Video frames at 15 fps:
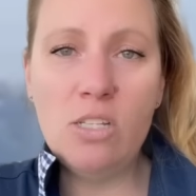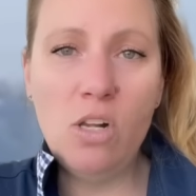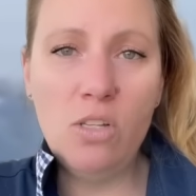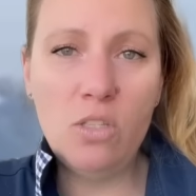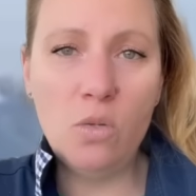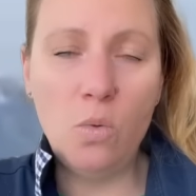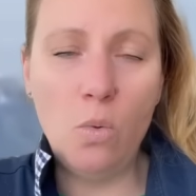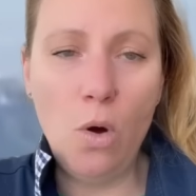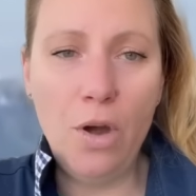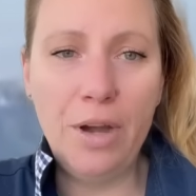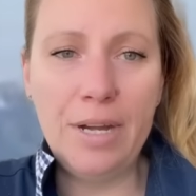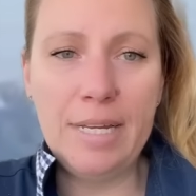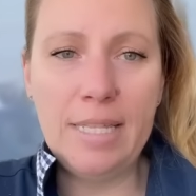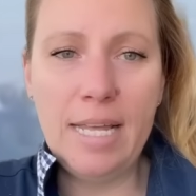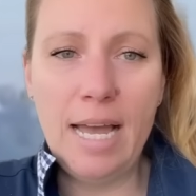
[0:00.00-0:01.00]
also
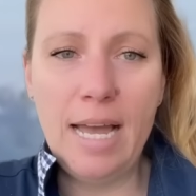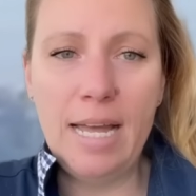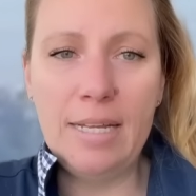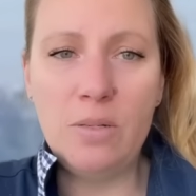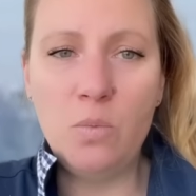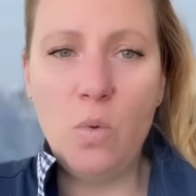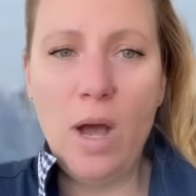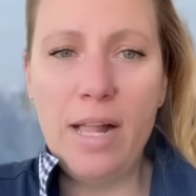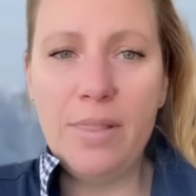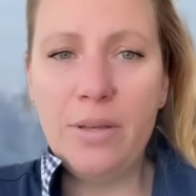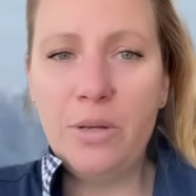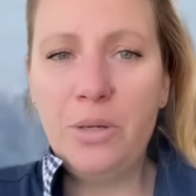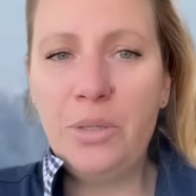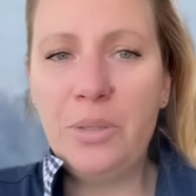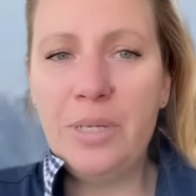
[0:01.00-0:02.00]
warned that while the
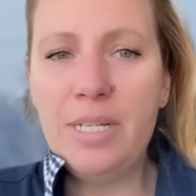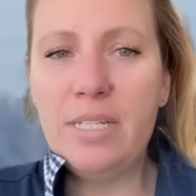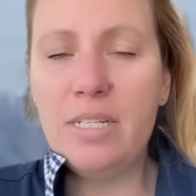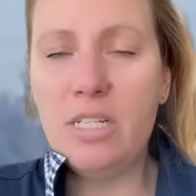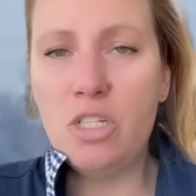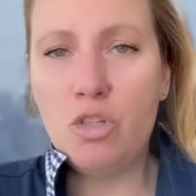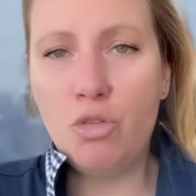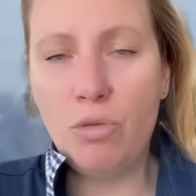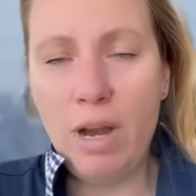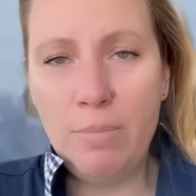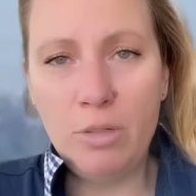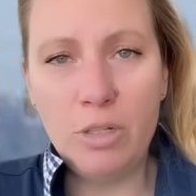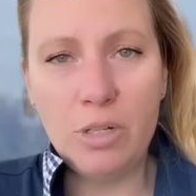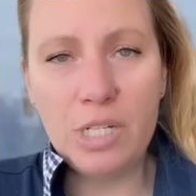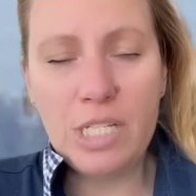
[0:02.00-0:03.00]
current
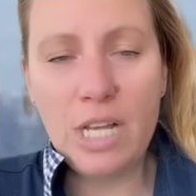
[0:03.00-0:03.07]
tremors